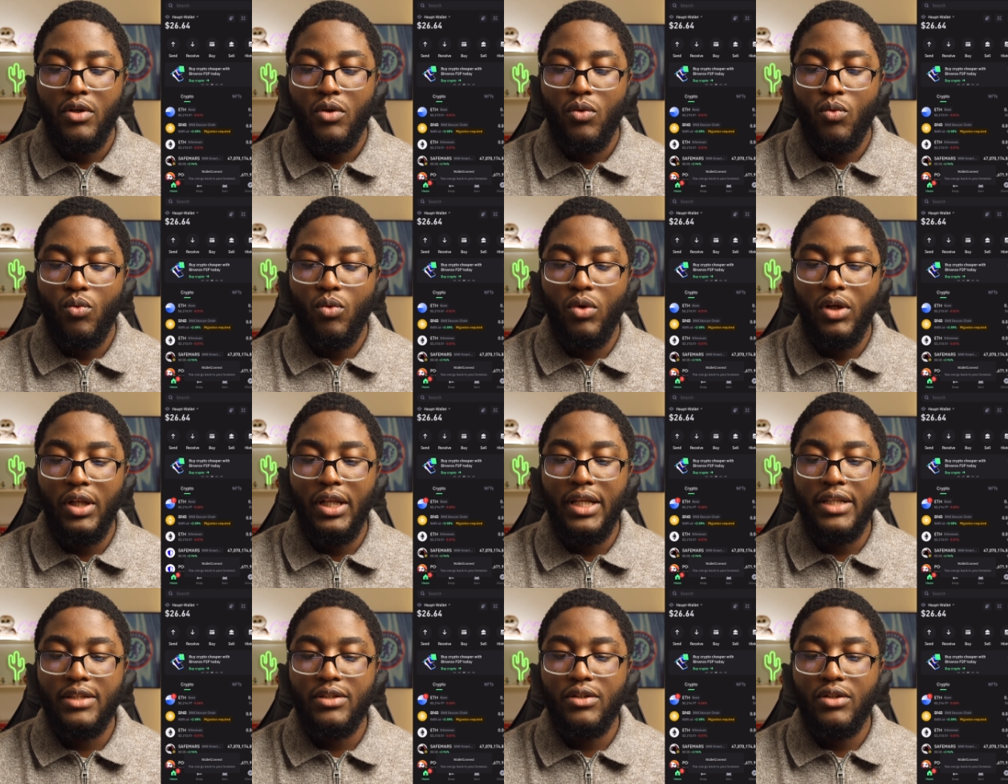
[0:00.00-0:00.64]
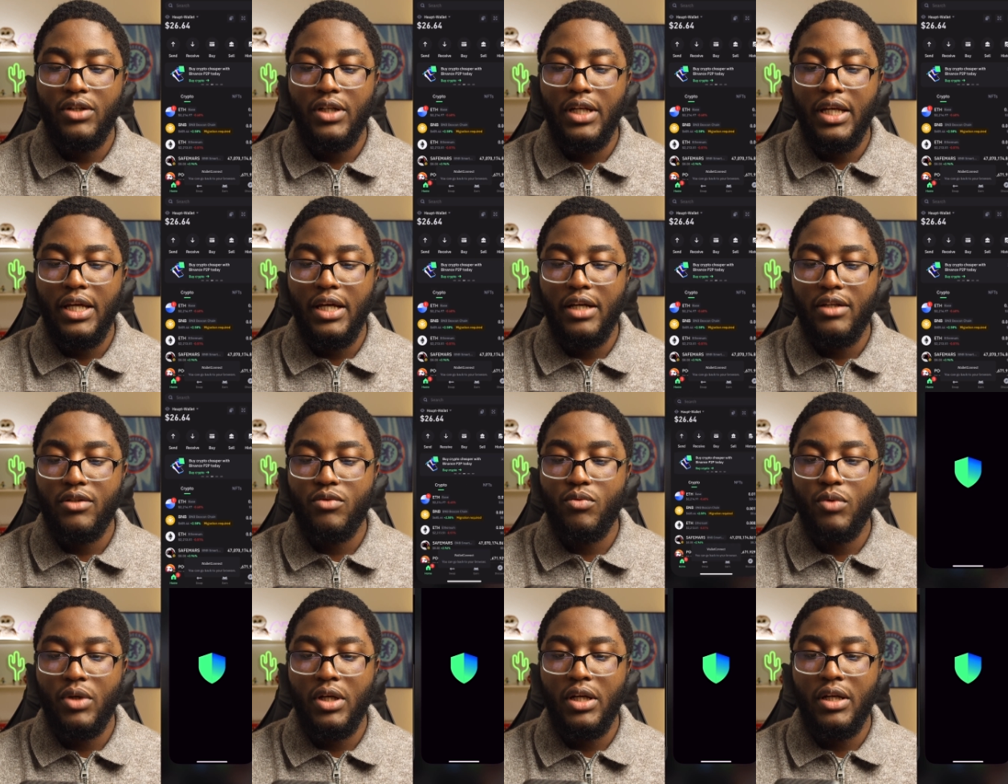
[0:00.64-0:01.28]
Wallet
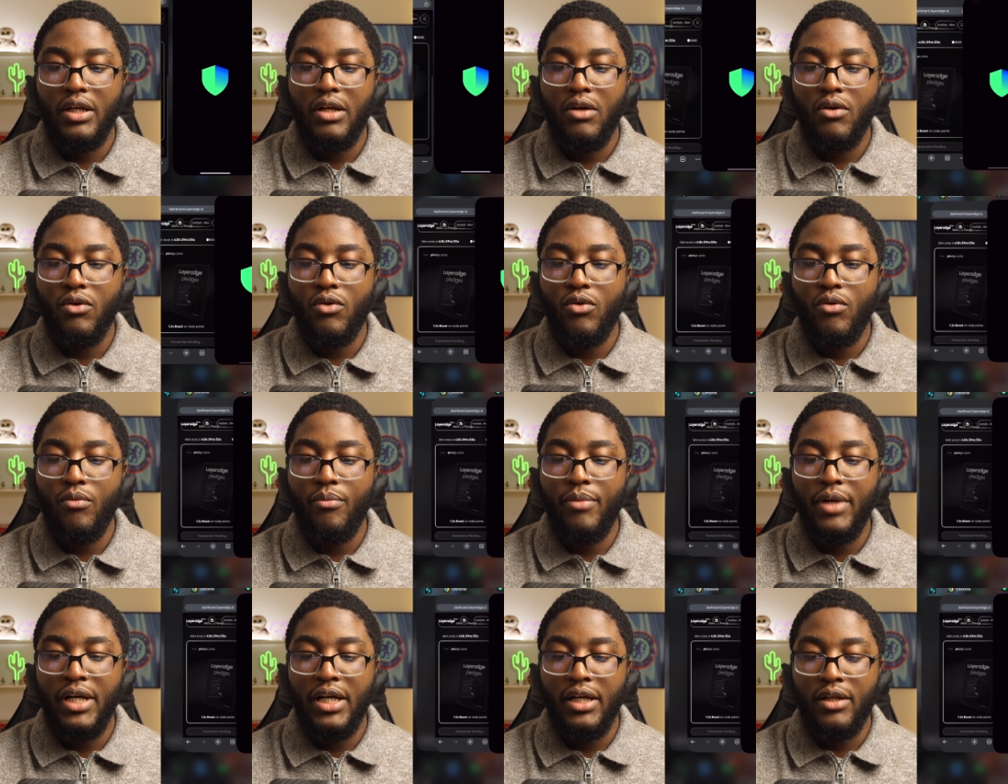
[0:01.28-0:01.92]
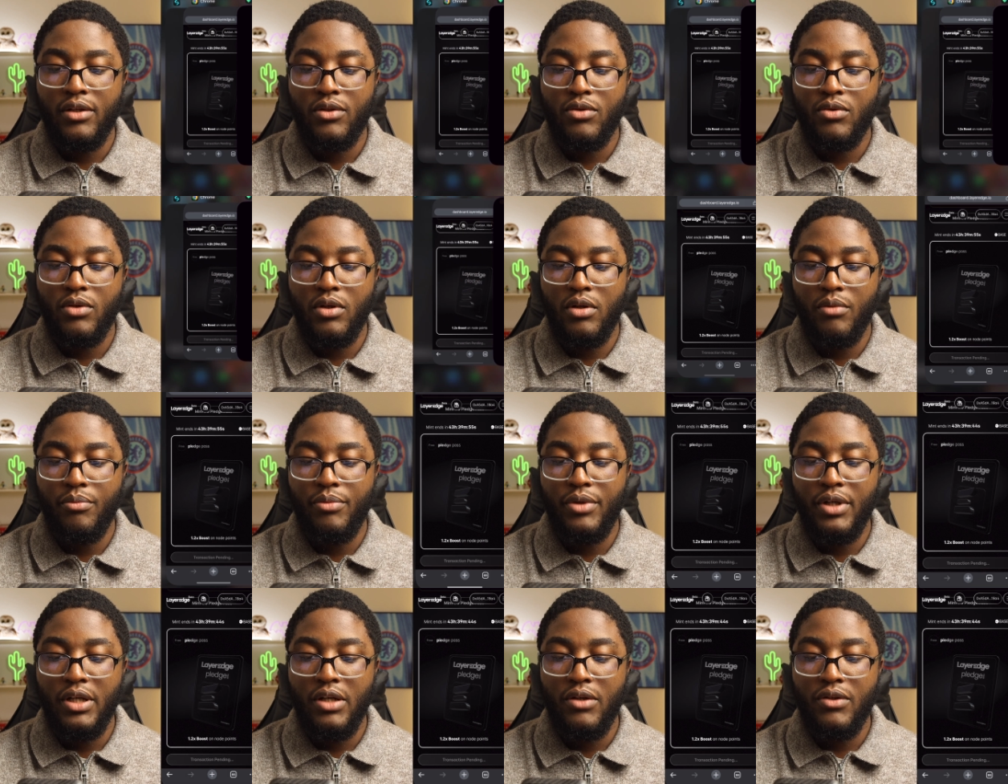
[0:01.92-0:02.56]
connect, we can now go back to our
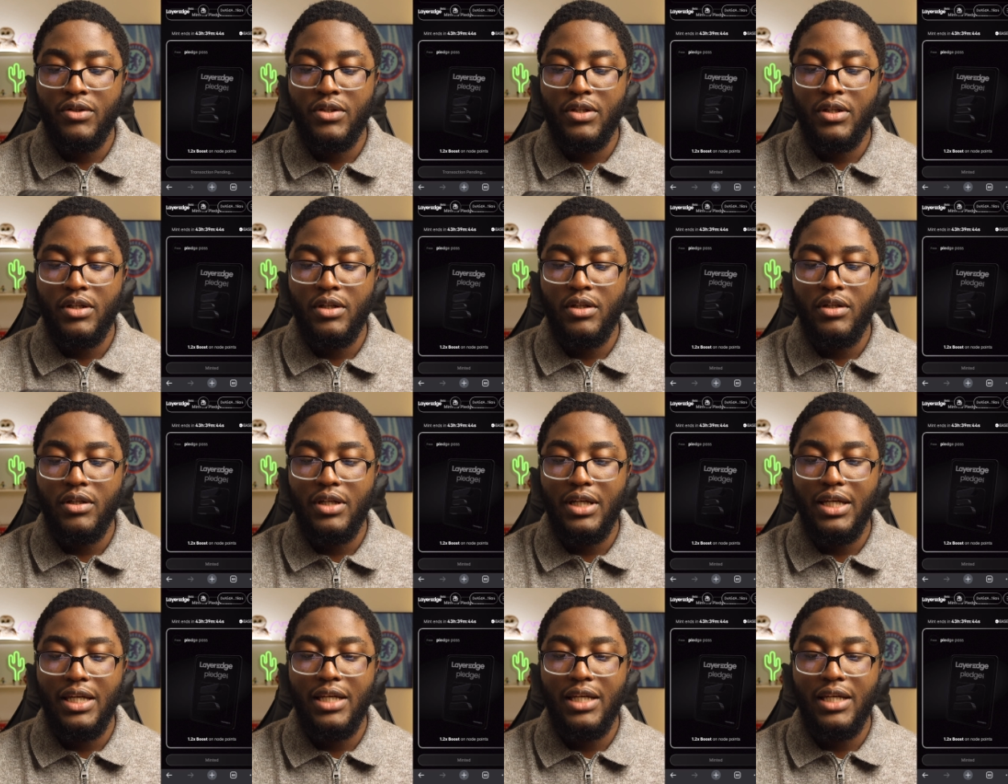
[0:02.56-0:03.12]
browser.